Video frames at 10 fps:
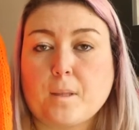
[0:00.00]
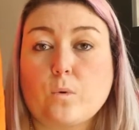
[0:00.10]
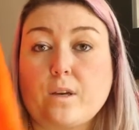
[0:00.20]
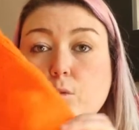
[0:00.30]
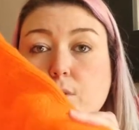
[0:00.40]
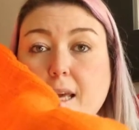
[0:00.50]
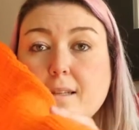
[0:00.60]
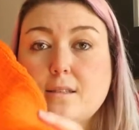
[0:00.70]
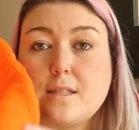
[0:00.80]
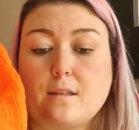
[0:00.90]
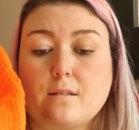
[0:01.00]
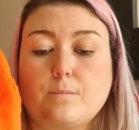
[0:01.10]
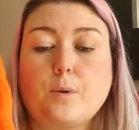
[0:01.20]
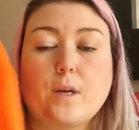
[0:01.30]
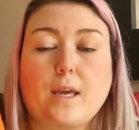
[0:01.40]
weave all the ends in,
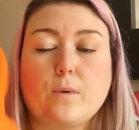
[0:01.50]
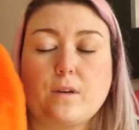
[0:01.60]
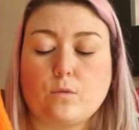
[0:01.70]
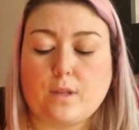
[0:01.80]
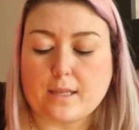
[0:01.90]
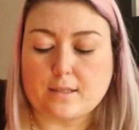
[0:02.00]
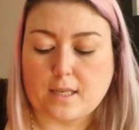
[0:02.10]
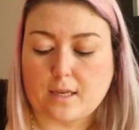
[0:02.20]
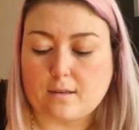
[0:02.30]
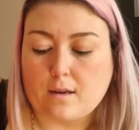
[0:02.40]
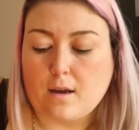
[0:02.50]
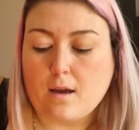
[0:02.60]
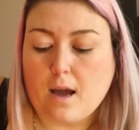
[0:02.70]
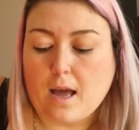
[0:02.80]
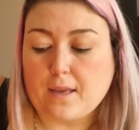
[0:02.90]
block it, weave all the ends in,
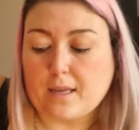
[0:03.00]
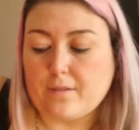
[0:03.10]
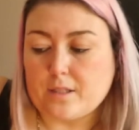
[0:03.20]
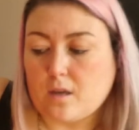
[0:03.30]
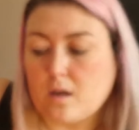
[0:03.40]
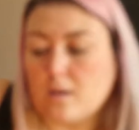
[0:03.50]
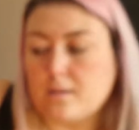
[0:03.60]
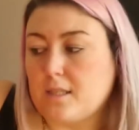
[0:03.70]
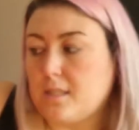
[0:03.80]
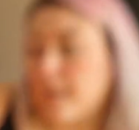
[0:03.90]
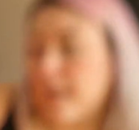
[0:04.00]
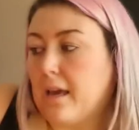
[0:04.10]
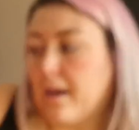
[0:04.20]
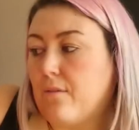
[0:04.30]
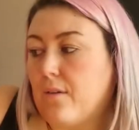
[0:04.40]
and then give it to her to
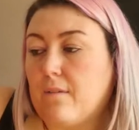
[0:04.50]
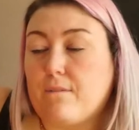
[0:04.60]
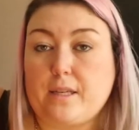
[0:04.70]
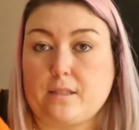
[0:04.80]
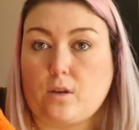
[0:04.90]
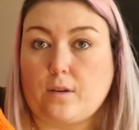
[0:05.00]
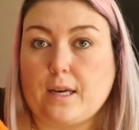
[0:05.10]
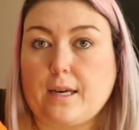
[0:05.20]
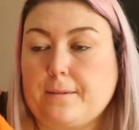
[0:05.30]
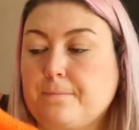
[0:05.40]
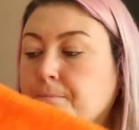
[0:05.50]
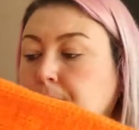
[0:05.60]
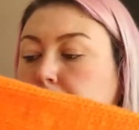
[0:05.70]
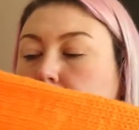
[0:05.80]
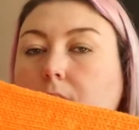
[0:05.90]
see if it fits okay.
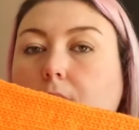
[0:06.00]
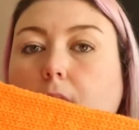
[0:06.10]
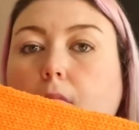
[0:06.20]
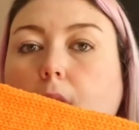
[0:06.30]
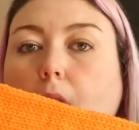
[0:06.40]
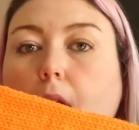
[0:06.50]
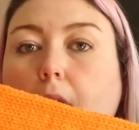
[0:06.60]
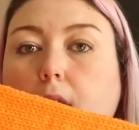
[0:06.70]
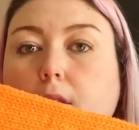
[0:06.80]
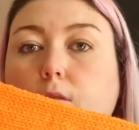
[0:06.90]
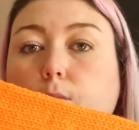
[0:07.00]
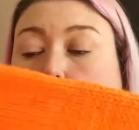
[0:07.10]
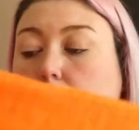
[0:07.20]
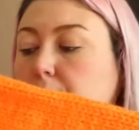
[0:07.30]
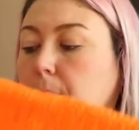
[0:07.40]
And we'll
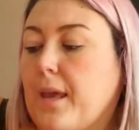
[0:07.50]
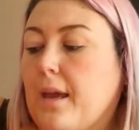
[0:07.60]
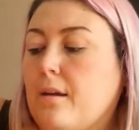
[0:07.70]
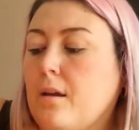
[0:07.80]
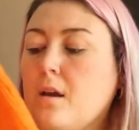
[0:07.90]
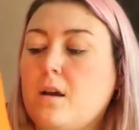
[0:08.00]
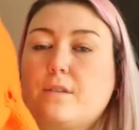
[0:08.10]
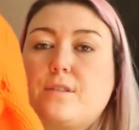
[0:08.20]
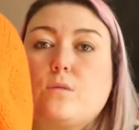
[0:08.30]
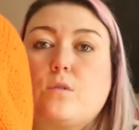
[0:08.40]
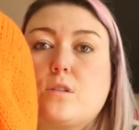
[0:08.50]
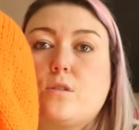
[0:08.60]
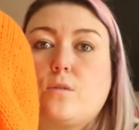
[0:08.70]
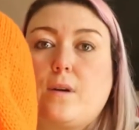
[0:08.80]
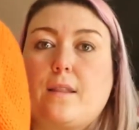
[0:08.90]
go from there. I've still got to
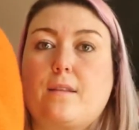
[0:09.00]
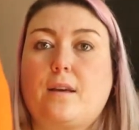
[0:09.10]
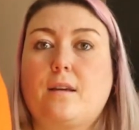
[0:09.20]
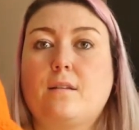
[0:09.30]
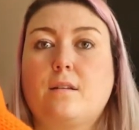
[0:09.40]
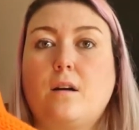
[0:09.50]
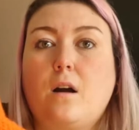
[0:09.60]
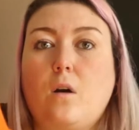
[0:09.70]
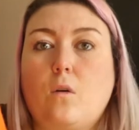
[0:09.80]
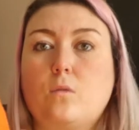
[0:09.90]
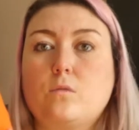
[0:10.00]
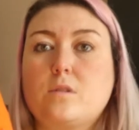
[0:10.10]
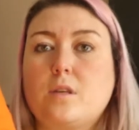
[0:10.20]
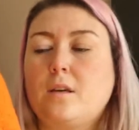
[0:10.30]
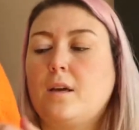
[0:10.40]
sort out the holes,